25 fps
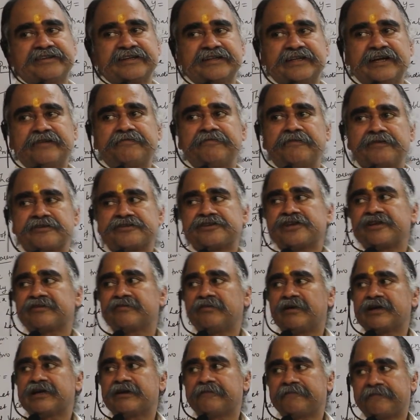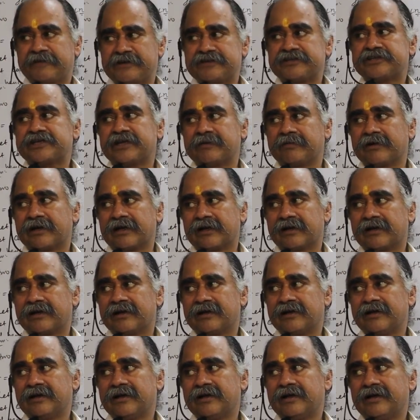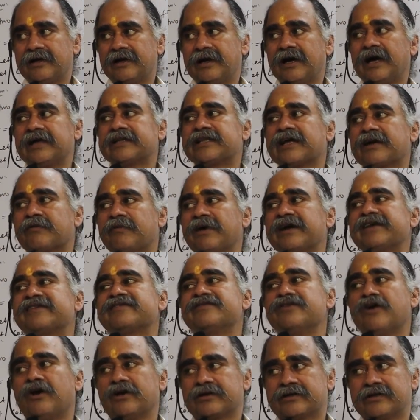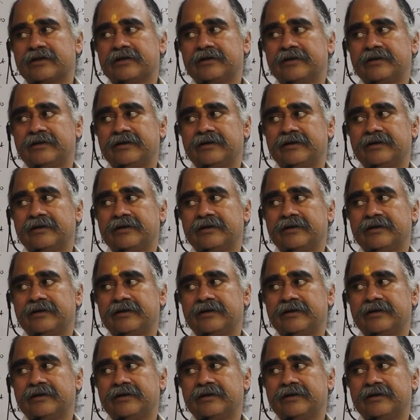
say that functions were differentiable, otherwise not.